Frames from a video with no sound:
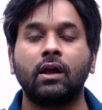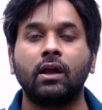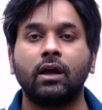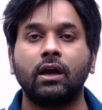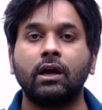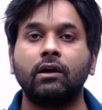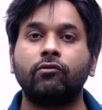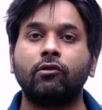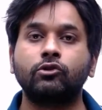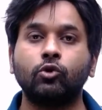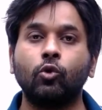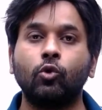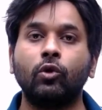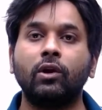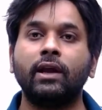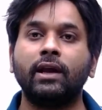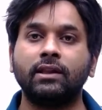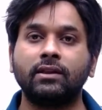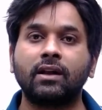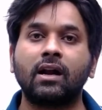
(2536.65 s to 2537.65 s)
It was
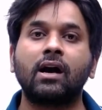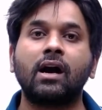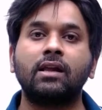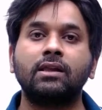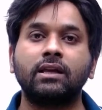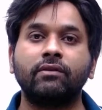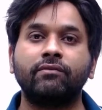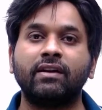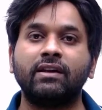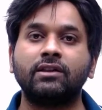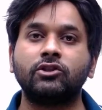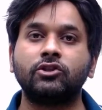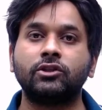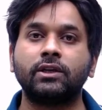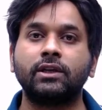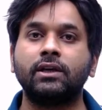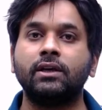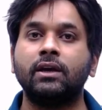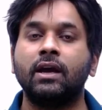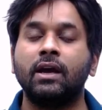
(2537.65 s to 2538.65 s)
only Indira Gandhi when
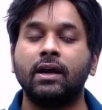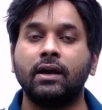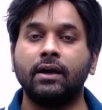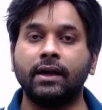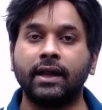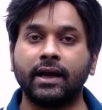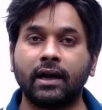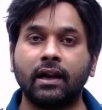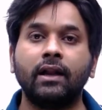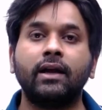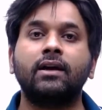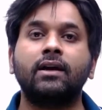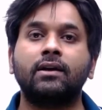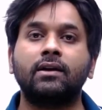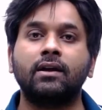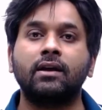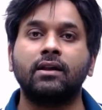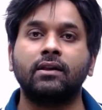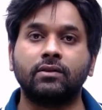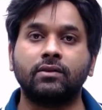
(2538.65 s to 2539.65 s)
she
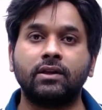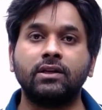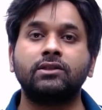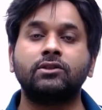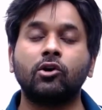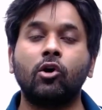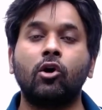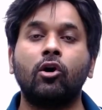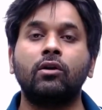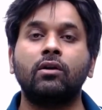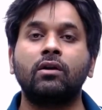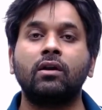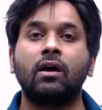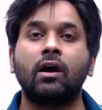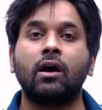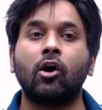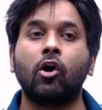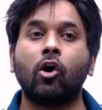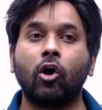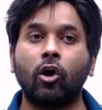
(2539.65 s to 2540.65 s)
declared this on
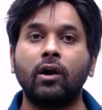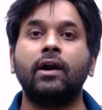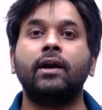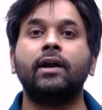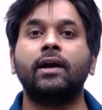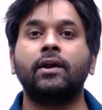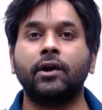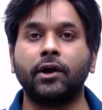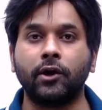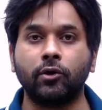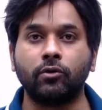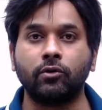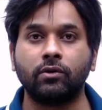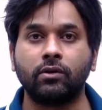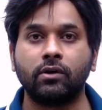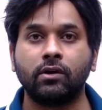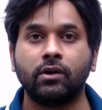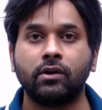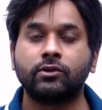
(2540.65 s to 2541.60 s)
All India Radio.